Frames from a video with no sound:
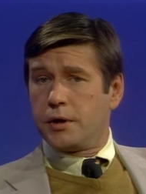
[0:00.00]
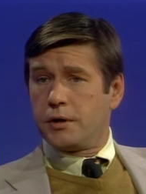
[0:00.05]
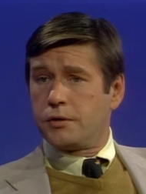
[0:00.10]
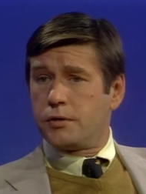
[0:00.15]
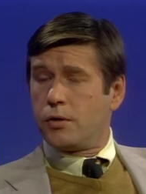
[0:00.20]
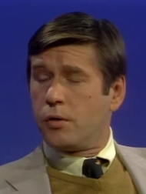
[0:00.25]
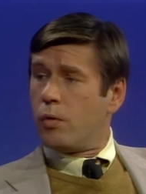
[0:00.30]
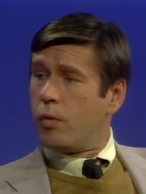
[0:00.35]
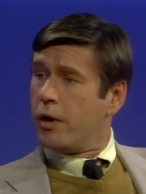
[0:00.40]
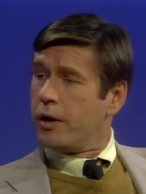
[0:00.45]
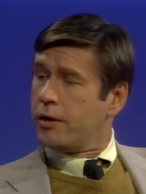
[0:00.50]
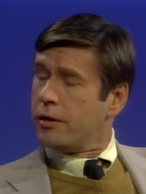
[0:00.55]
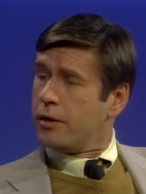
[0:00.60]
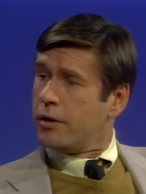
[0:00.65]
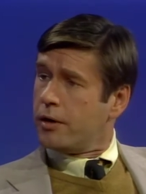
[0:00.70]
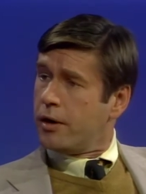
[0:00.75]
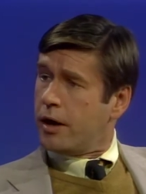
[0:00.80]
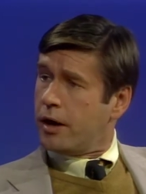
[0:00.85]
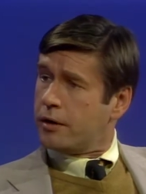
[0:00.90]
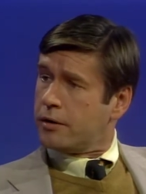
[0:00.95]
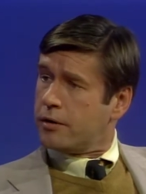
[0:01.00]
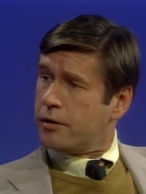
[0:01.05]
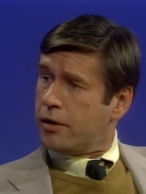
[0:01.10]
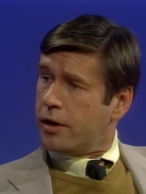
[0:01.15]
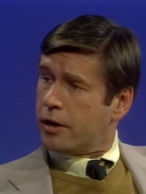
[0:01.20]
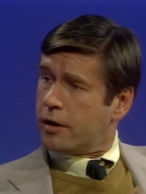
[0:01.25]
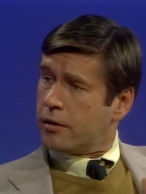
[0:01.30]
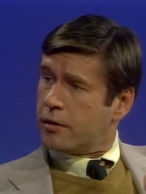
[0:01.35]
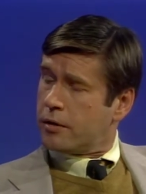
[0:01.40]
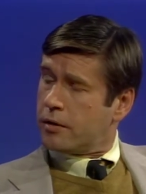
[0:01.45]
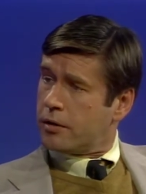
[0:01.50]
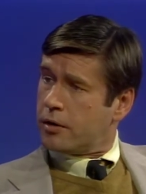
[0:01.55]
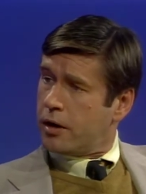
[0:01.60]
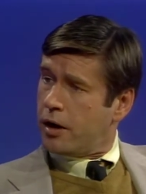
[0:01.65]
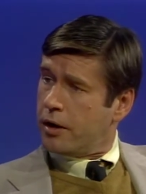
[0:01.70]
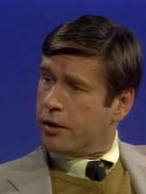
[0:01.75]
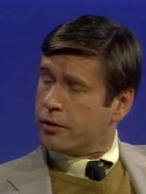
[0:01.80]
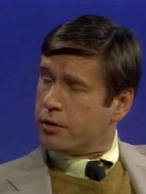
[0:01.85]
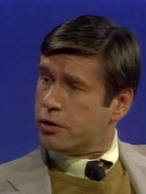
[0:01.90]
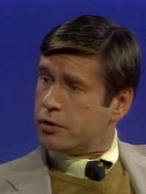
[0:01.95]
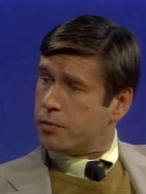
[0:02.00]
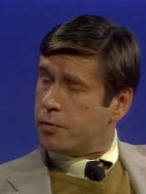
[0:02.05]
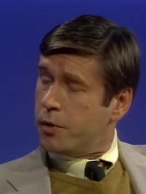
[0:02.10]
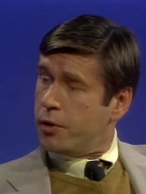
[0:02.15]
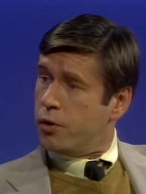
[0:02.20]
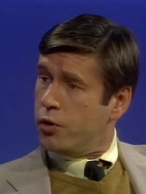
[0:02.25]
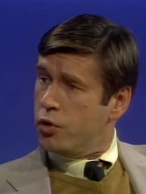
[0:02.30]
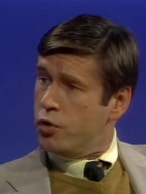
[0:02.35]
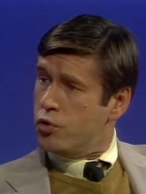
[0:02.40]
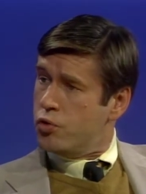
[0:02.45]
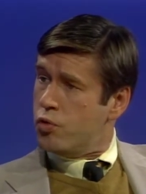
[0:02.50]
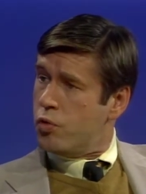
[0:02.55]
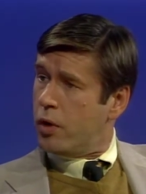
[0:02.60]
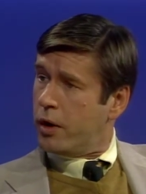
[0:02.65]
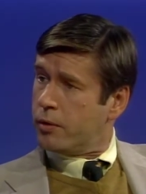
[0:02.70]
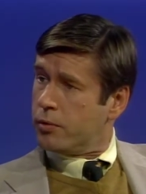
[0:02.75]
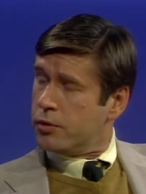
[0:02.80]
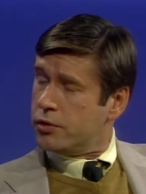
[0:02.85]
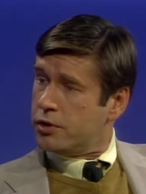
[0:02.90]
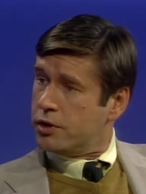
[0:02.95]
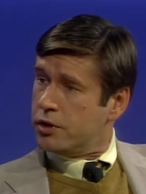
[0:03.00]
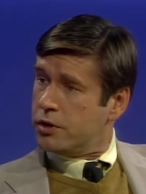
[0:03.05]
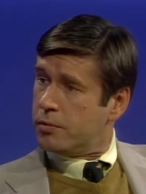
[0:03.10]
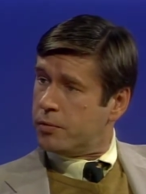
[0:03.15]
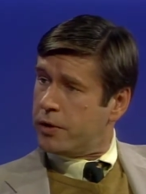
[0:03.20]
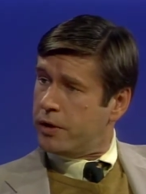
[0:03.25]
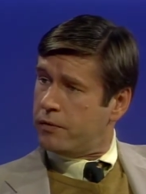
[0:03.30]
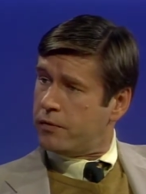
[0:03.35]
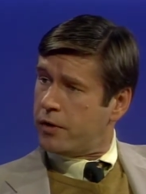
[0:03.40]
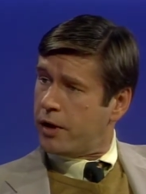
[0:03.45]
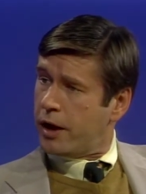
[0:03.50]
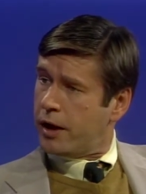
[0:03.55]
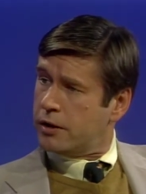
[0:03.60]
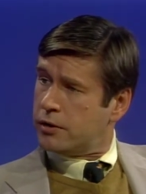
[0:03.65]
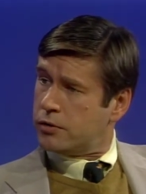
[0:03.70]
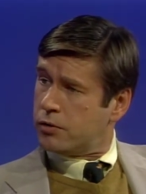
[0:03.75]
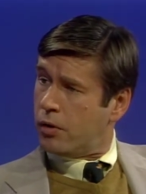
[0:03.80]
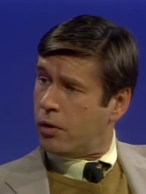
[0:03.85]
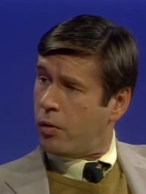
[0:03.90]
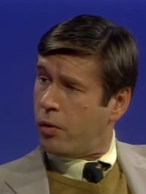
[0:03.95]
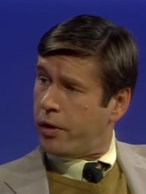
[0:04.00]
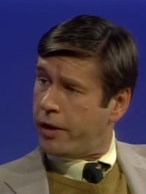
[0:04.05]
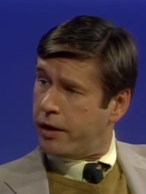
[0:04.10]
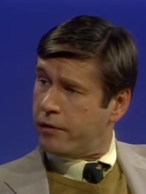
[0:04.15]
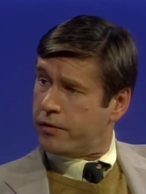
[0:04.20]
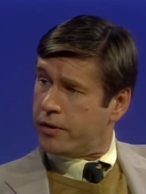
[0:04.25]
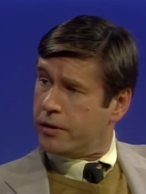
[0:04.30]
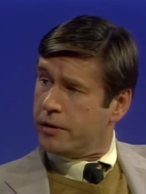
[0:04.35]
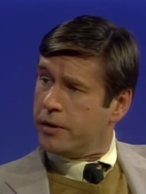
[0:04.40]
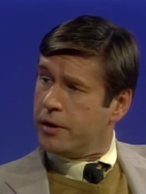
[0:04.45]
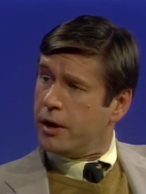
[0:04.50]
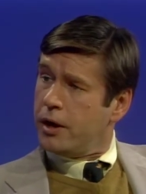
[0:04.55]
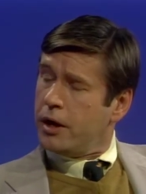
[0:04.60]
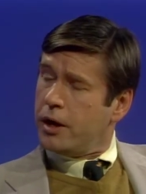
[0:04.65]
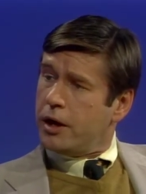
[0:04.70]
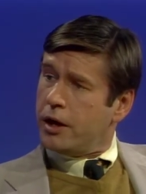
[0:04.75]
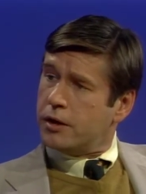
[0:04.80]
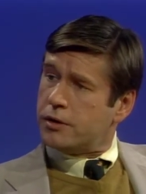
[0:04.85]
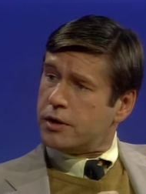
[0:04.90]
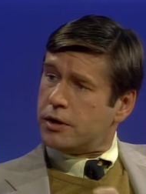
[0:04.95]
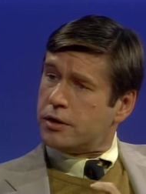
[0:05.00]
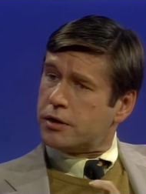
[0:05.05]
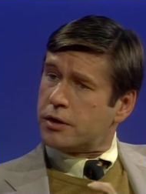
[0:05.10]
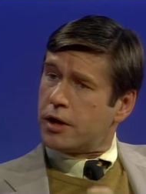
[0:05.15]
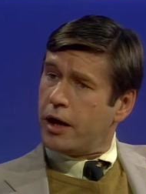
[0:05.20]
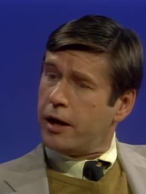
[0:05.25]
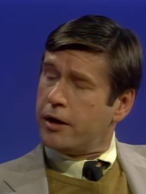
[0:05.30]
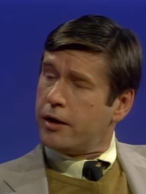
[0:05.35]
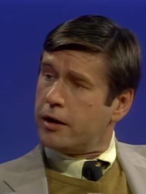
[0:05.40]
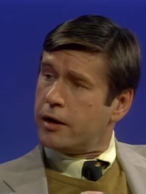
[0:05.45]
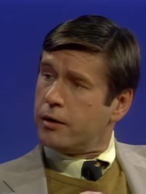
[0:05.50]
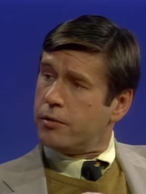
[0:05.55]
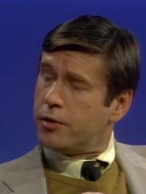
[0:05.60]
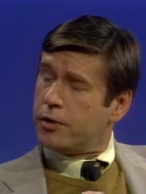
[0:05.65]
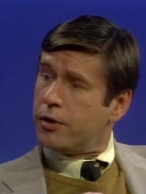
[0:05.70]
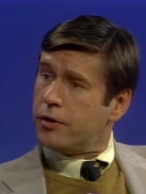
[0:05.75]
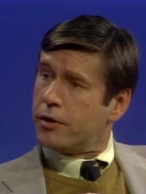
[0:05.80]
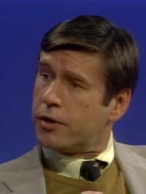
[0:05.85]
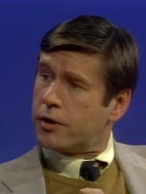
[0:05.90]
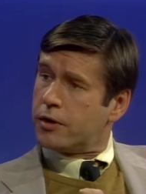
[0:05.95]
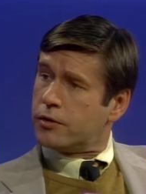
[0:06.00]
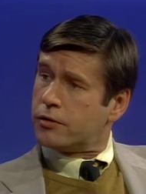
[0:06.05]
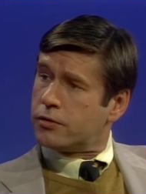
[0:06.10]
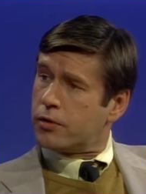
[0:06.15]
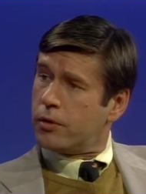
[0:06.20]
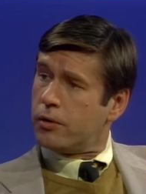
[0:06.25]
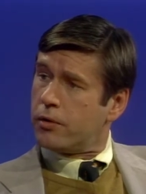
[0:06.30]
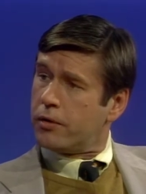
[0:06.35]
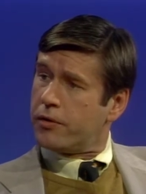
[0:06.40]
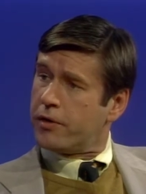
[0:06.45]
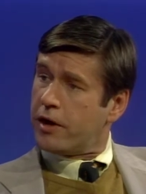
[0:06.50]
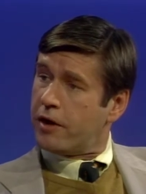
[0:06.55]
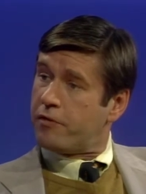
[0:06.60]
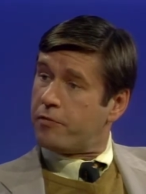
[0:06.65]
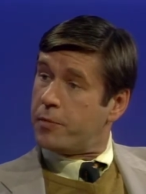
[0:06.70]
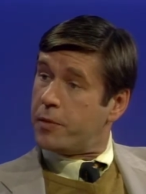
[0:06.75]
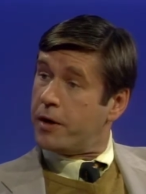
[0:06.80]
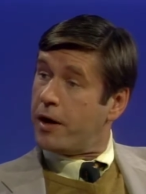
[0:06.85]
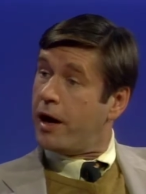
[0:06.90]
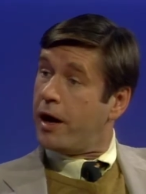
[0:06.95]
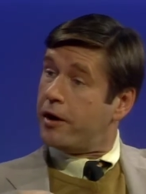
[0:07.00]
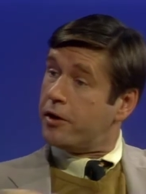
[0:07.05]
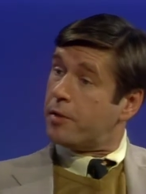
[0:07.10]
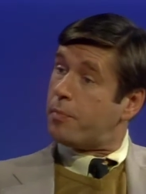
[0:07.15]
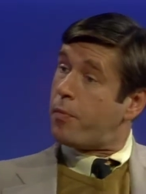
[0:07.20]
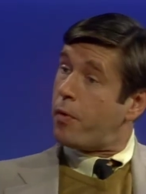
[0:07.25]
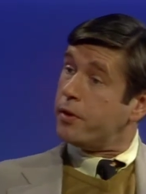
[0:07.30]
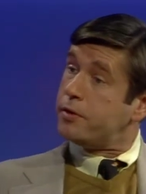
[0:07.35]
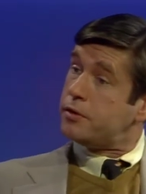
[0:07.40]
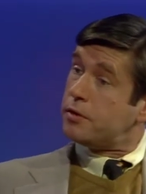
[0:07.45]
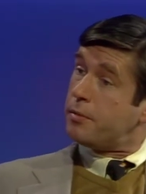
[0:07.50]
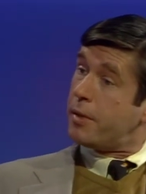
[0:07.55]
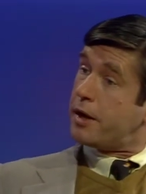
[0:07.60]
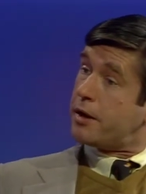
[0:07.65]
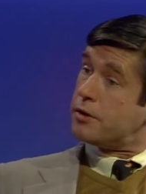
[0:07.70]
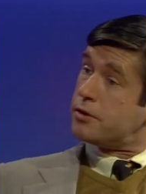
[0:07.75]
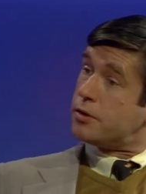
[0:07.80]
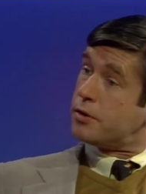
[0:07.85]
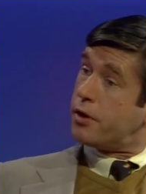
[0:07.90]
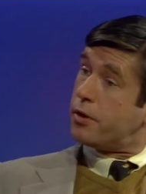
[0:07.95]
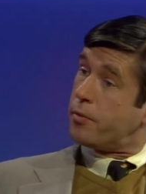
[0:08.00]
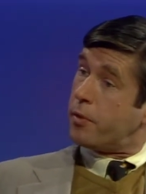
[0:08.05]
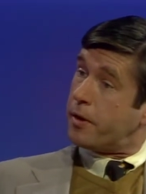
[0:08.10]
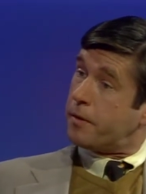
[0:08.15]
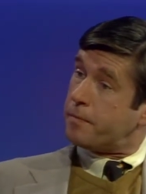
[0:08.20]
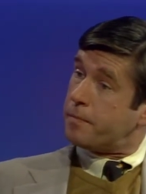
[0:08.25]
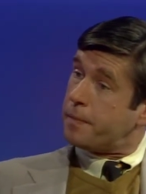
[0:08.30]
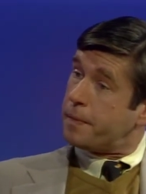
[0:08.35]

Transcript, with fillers: as to whether or not the congressman knew what was in the briefcase or whatever is entirely within the control of the FBI. And the point you make is a good one.